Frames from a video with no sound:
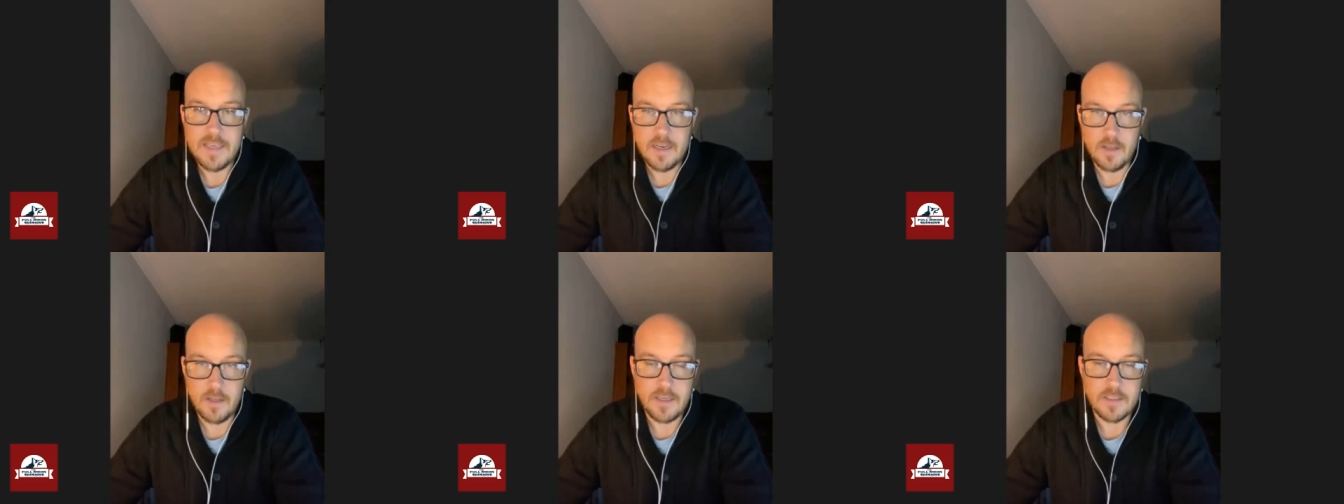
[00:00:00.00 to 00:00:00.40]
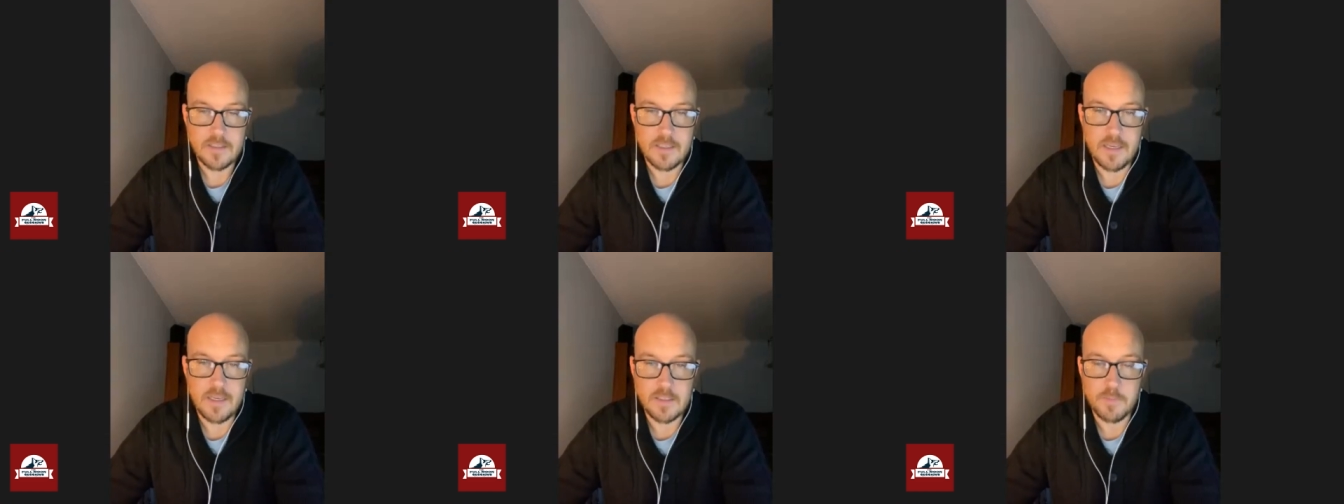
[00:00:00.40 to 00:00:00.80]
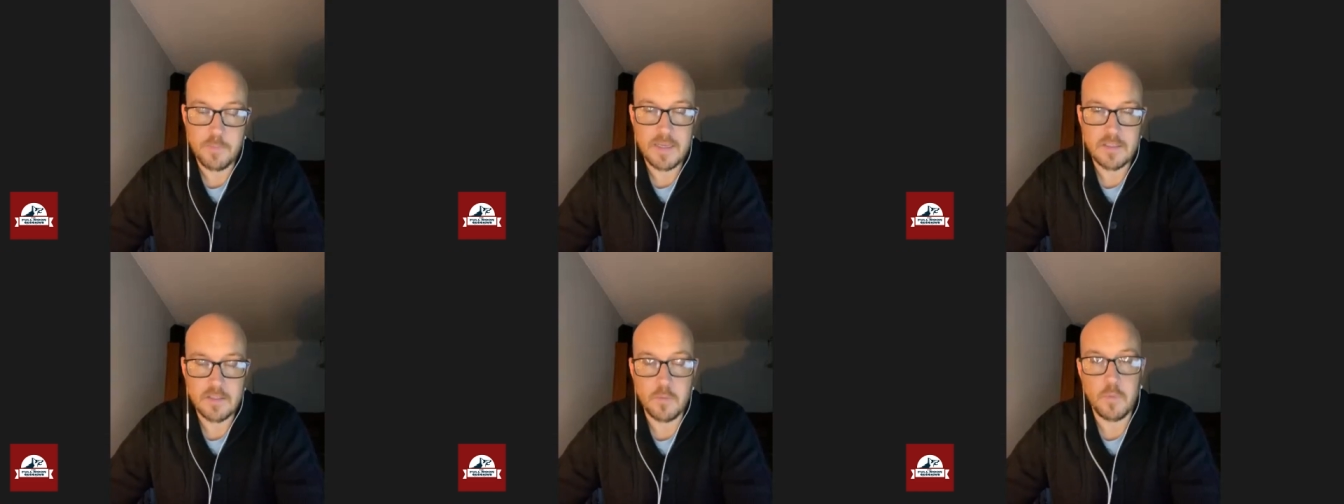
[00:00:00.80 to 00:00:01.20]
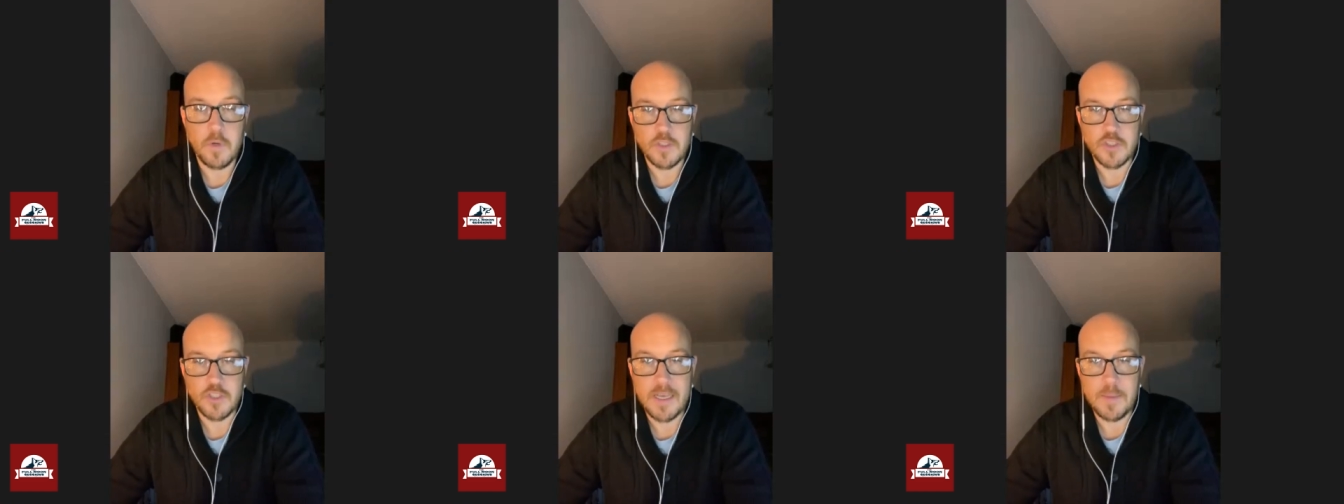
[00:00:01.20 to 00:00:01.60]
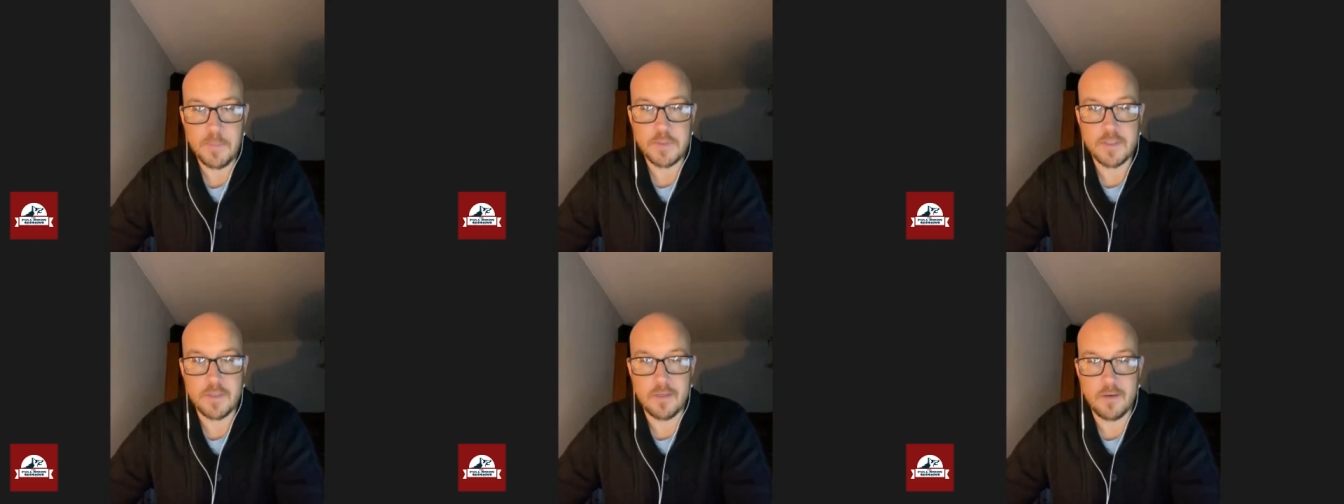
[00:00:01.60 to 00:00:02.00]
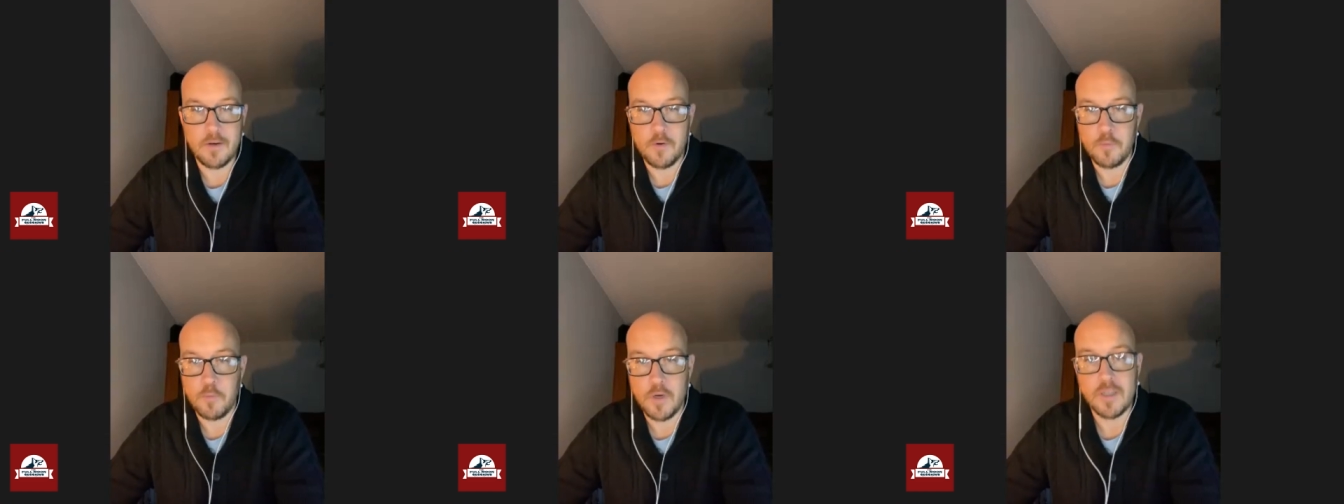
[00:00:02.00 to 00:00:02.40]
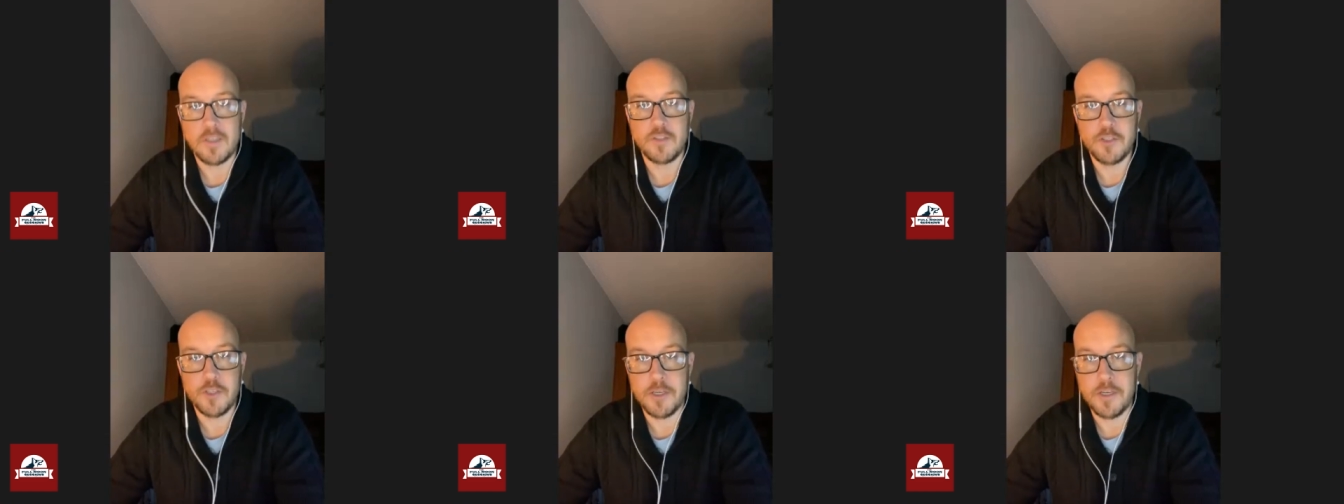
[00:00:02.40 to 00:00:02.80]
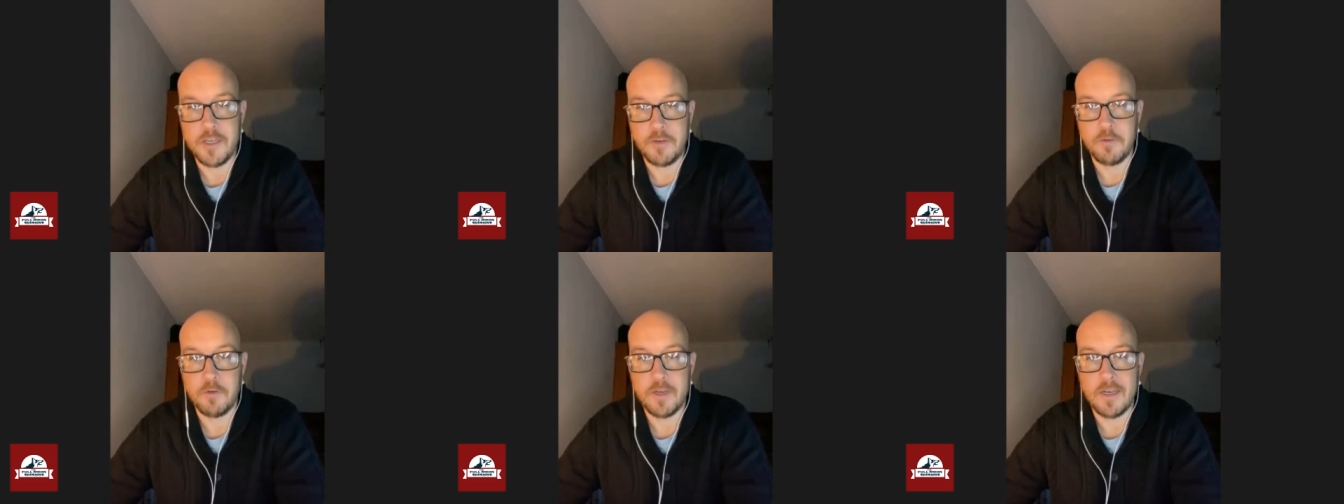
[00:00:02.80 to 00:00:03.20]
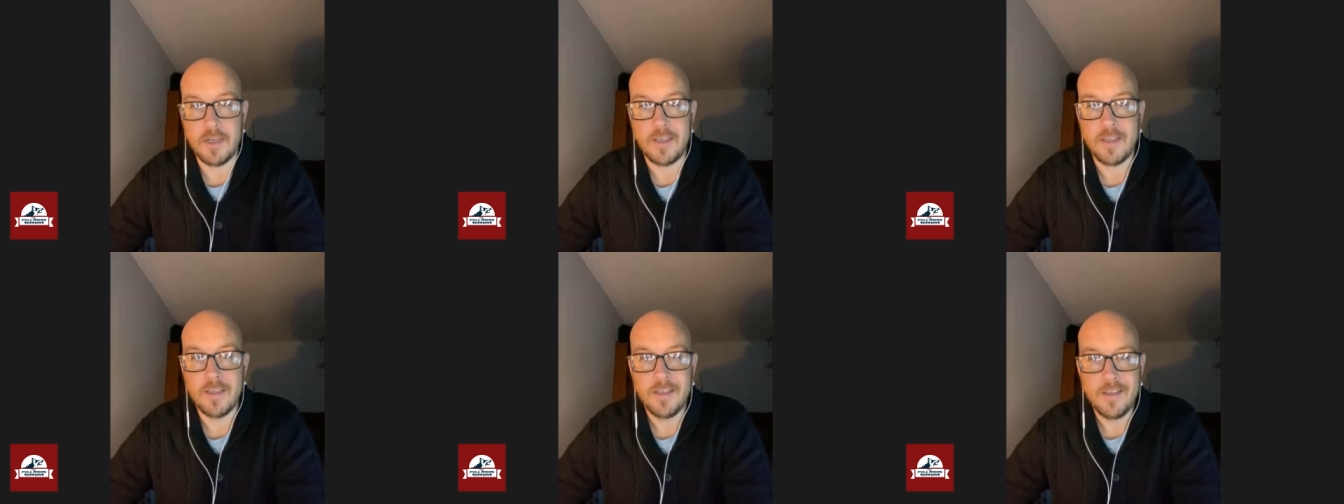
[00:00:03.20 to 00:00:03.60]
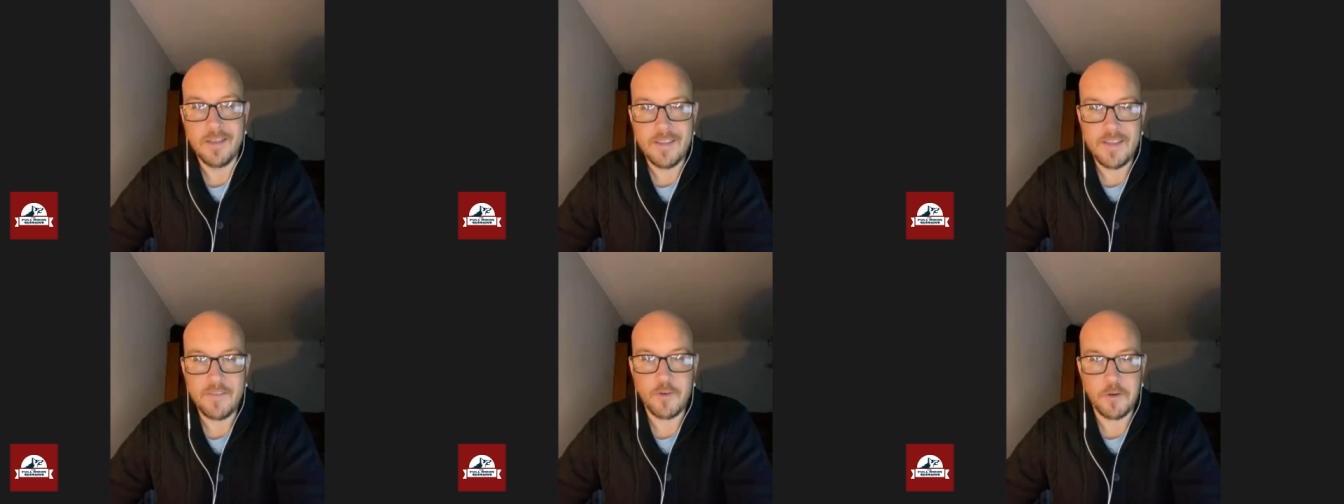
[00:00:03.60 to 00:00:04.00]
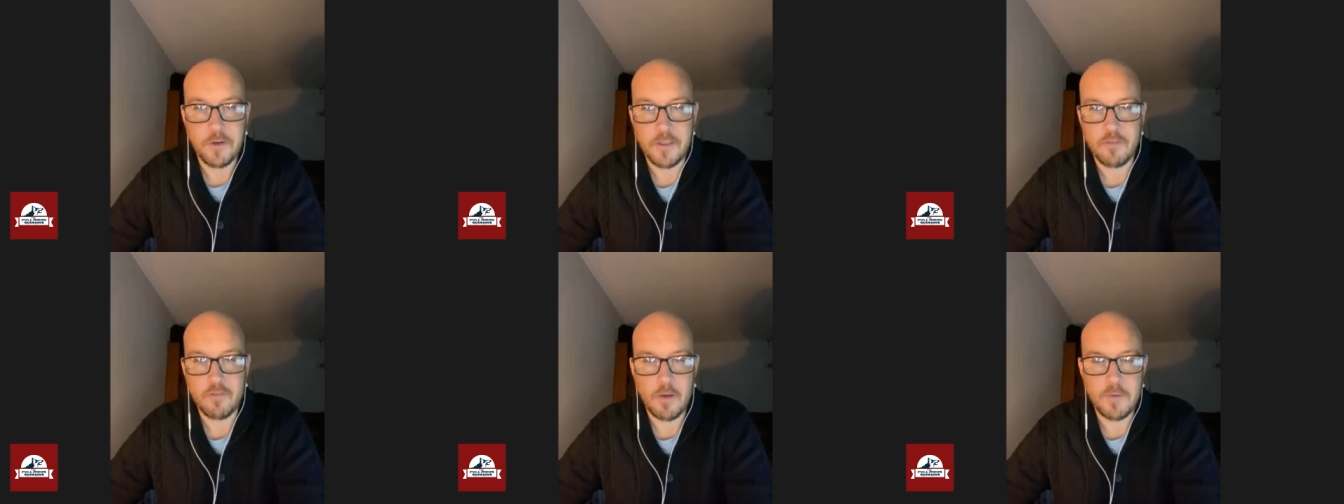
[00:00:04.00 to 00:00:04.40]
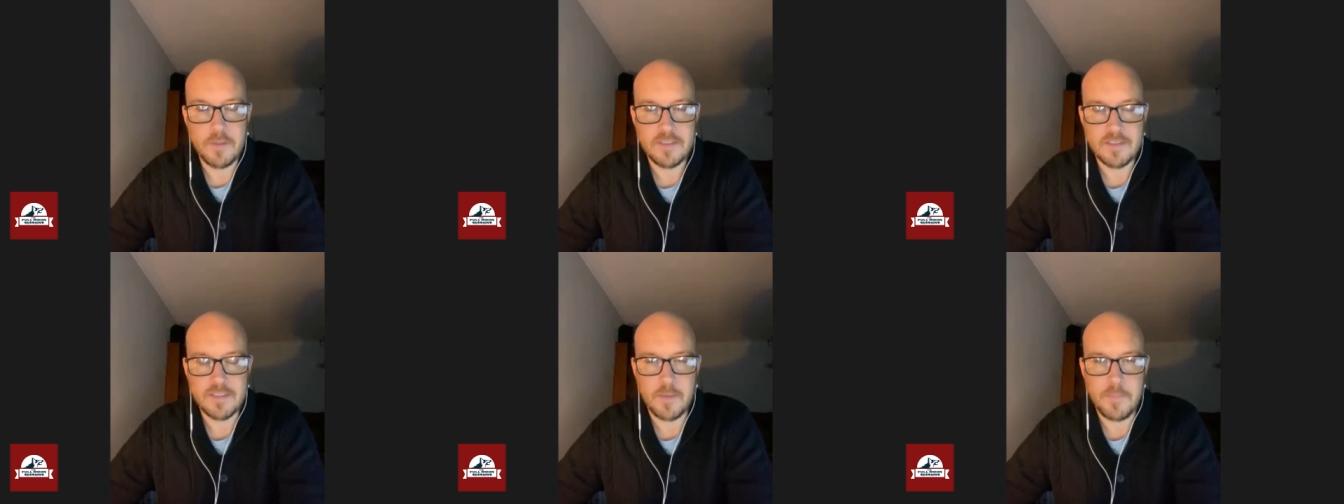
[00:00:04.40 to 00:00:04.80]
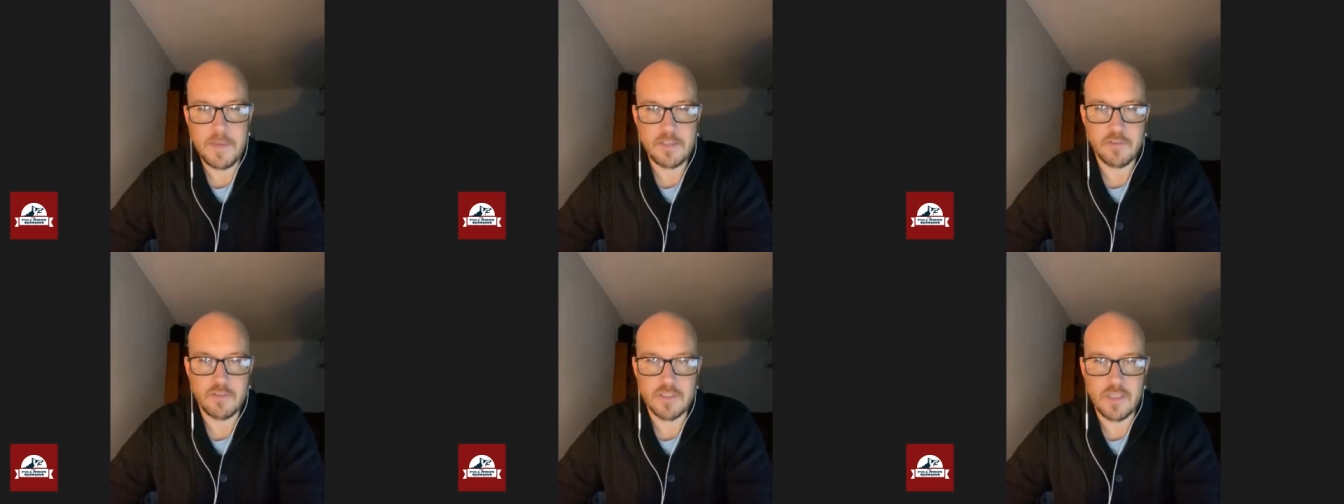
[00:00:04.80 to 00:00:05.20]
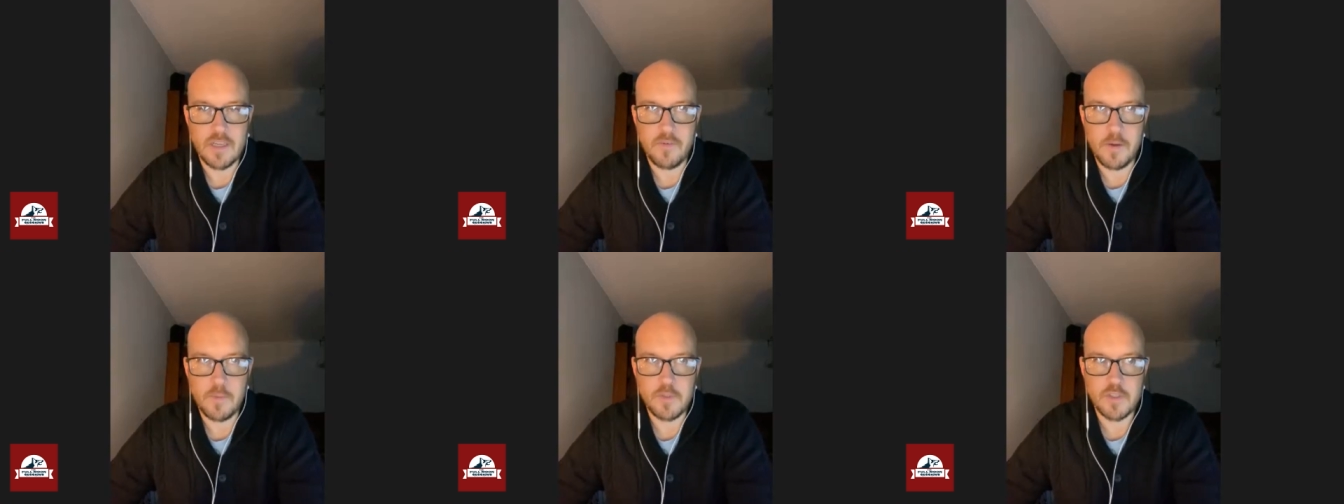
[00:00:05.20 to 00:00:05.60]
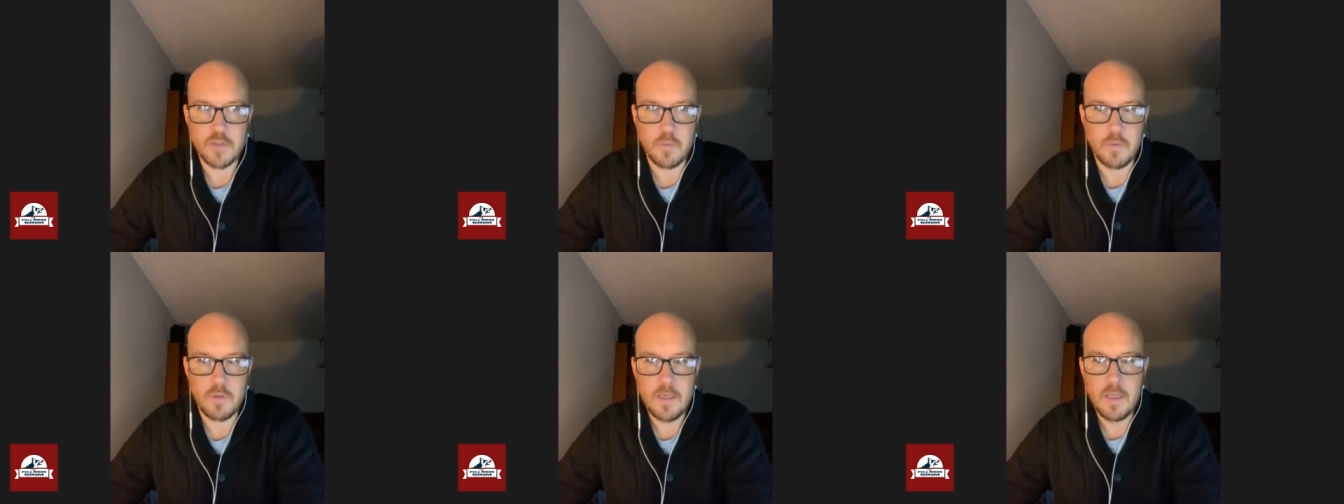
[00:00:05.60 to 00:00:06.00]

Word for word: like you say, it's based on one chapter on one journey. Really, yes. they've got to throw in some extra stuff. I'm just.